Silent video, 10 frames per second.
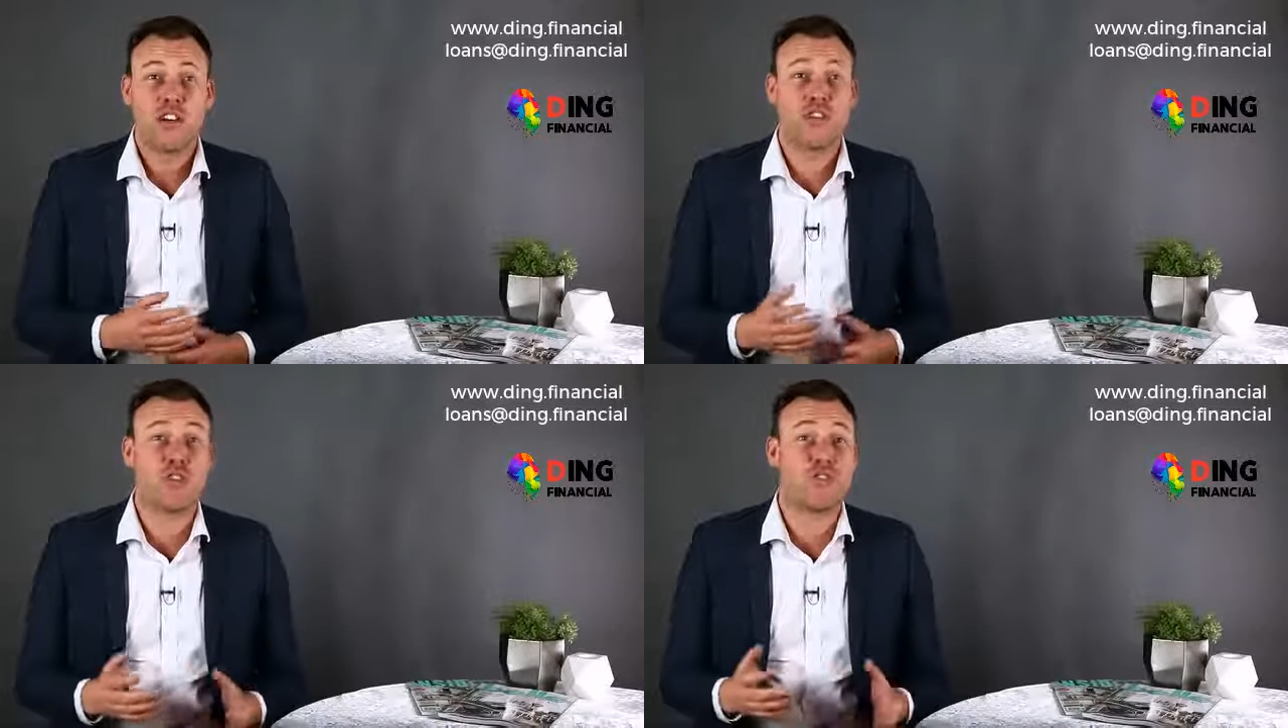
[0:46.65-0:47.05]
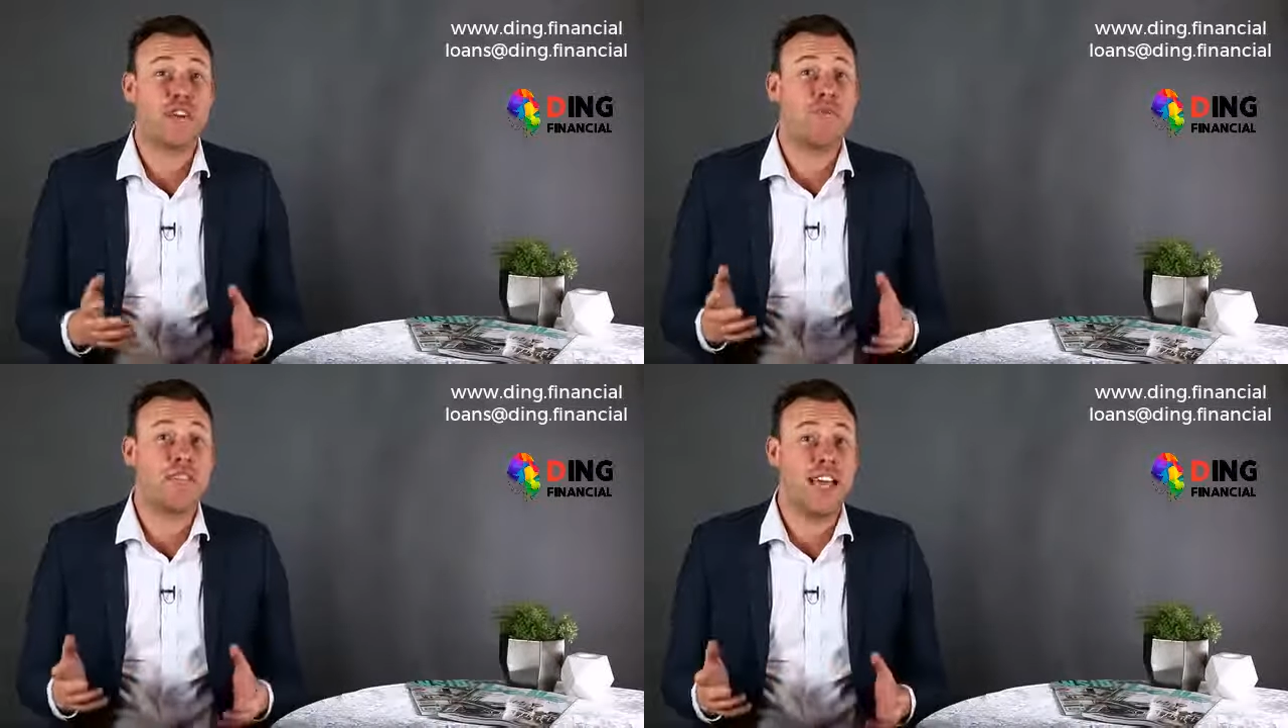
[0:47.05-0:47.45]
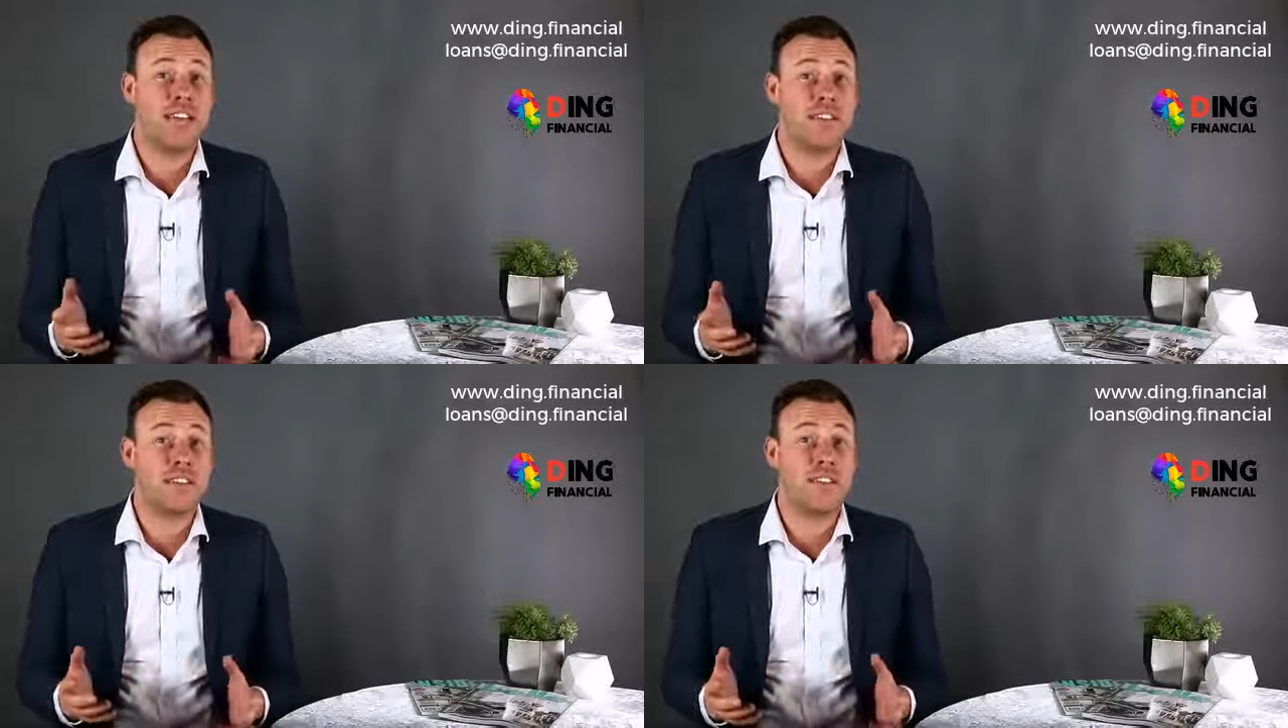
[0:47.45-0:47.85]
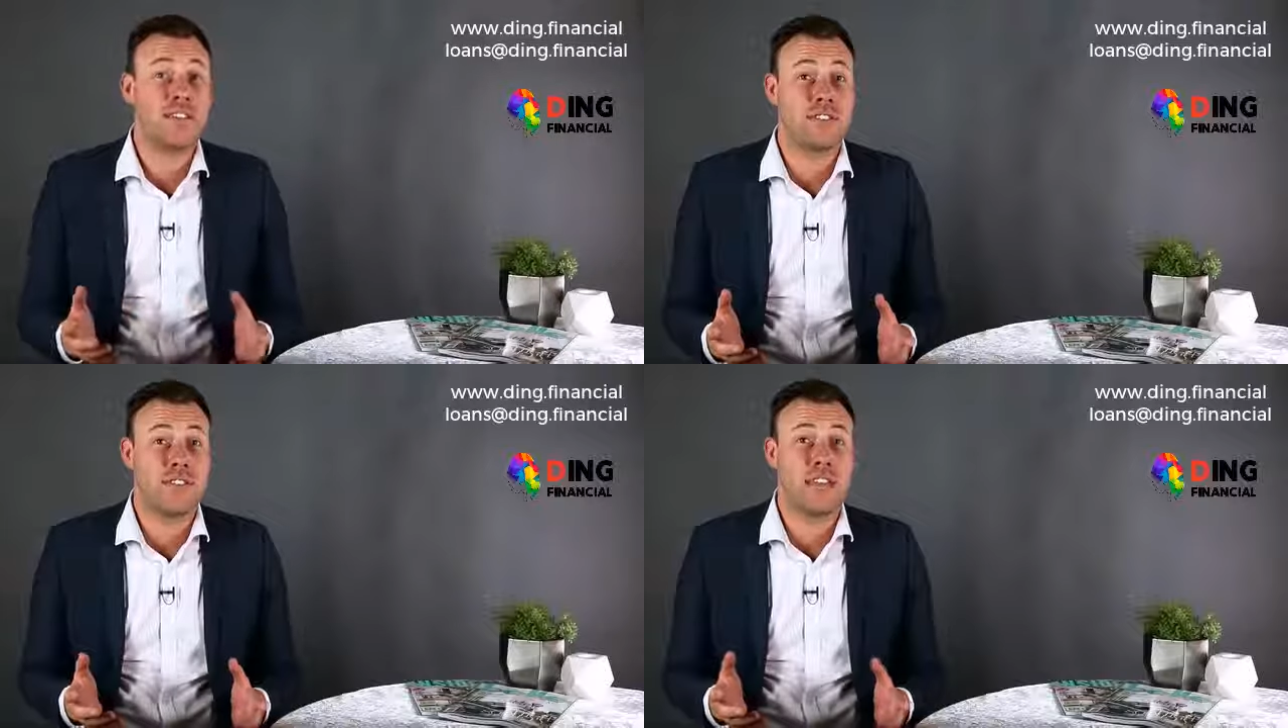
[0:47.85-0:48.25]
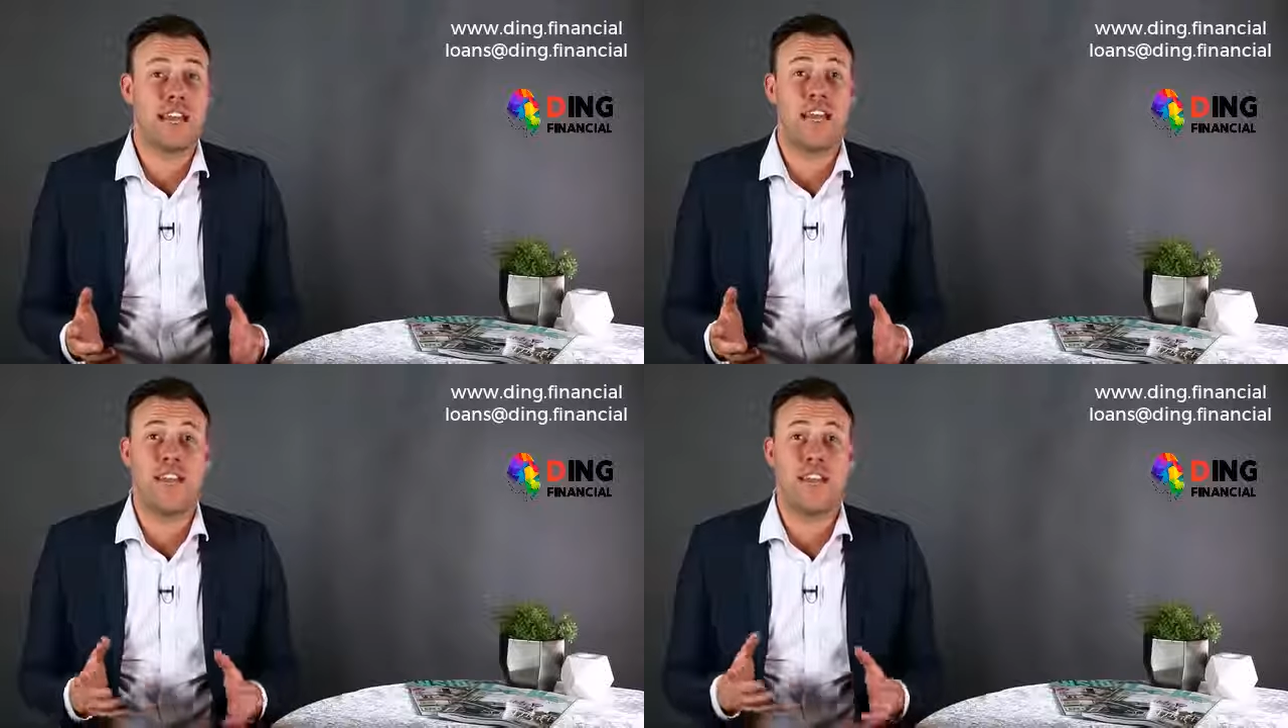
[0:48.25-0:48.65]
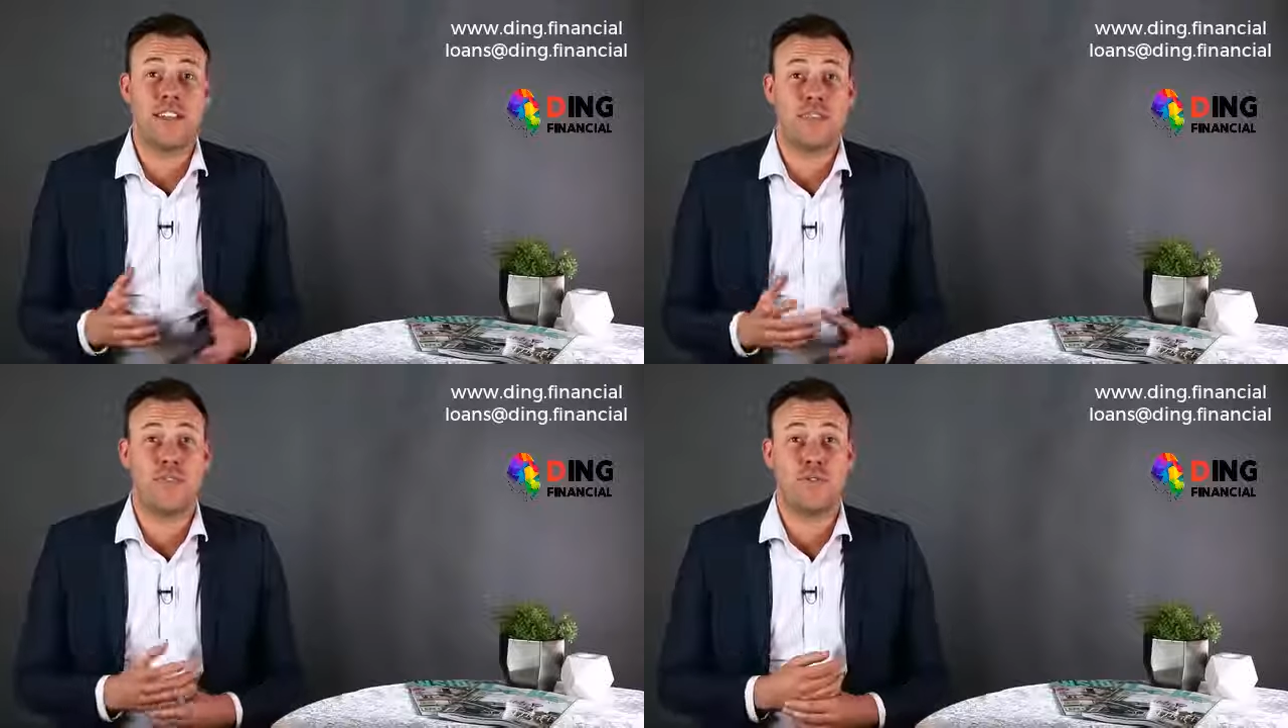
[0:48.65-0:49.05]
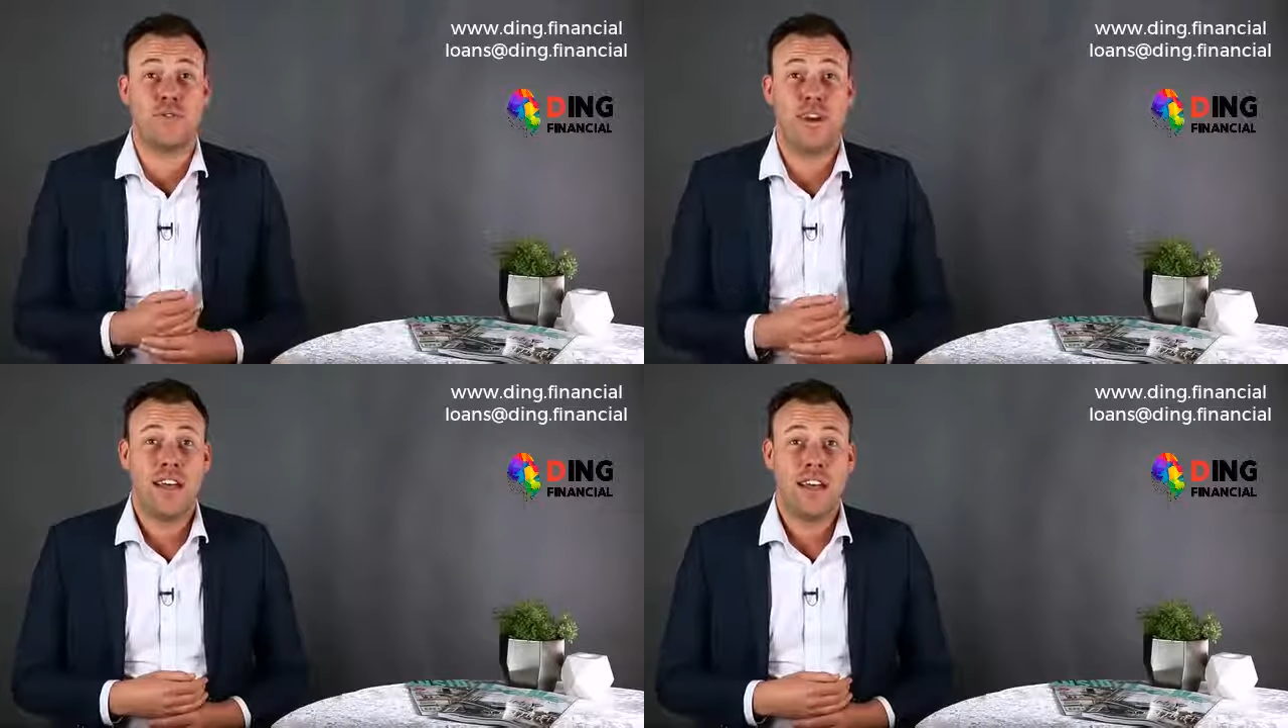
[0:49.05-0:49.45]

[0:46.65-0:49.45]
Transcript: Short term debts consolidated into